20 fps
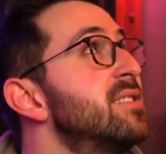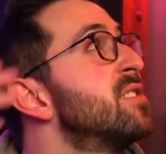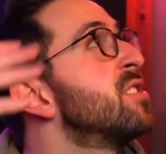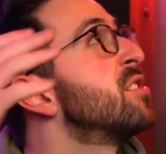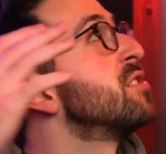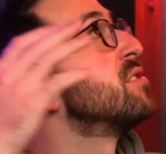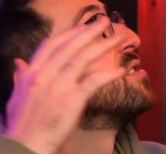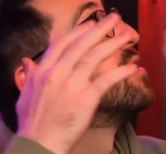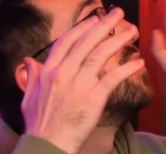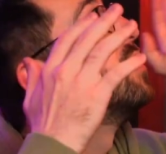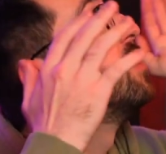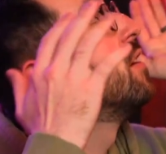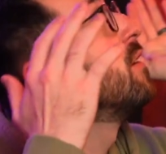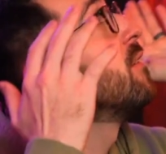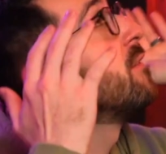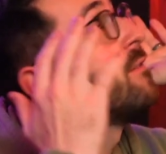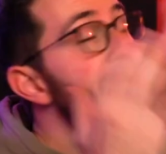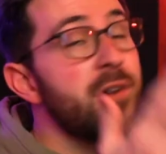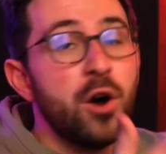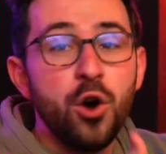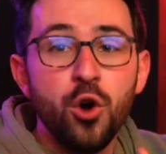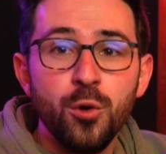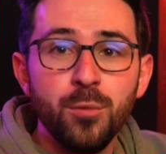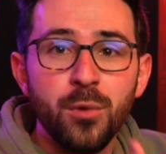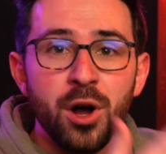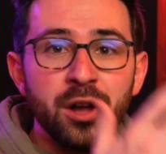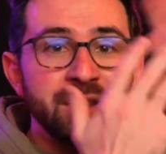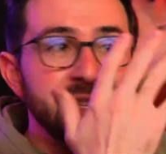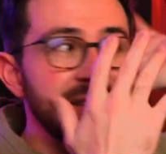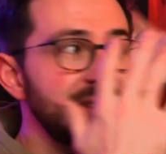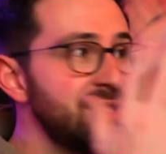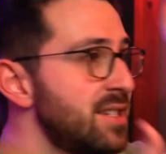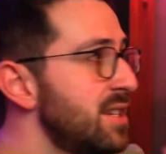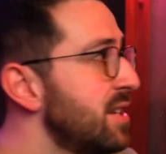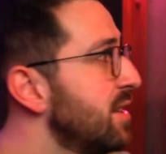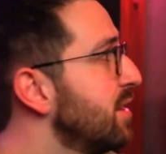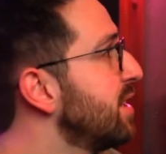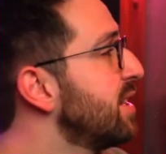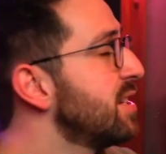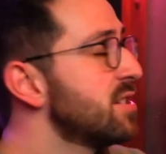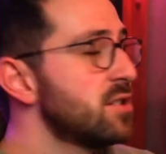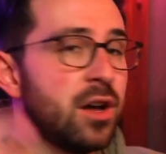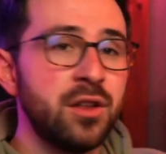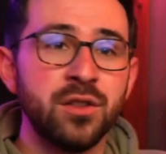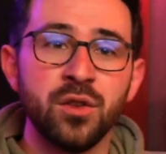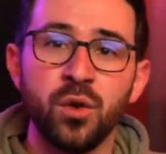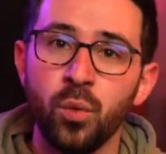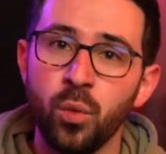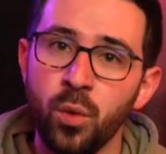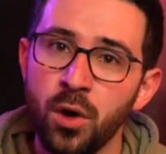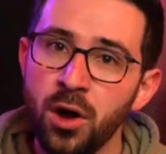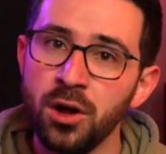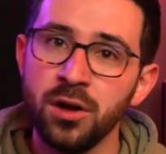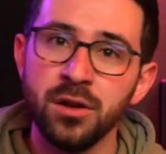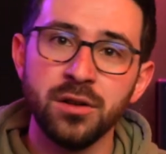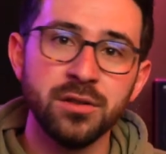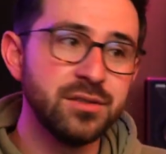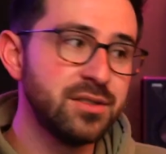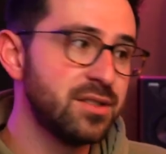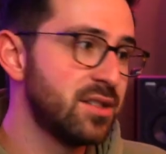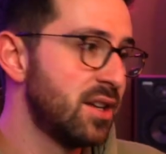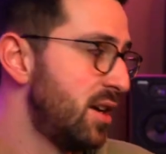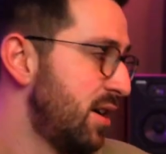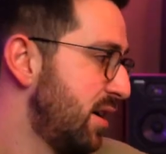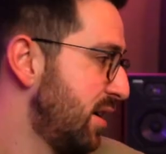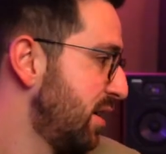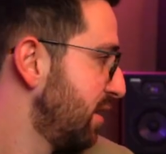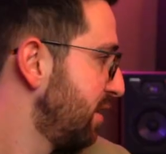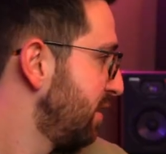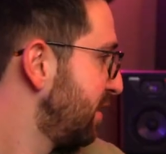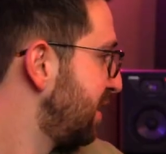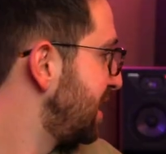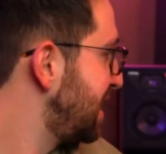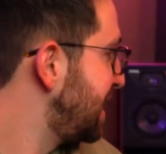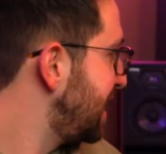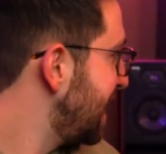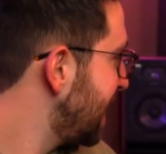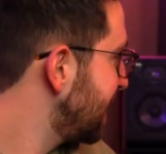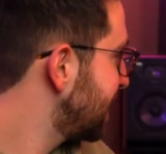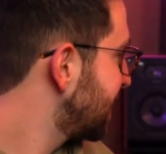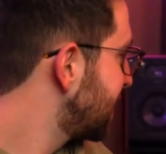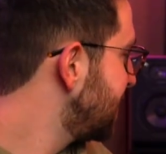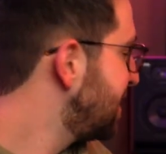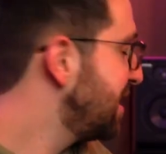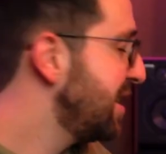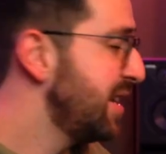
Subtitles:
There's foam on the ceilings, on the walls. The desk is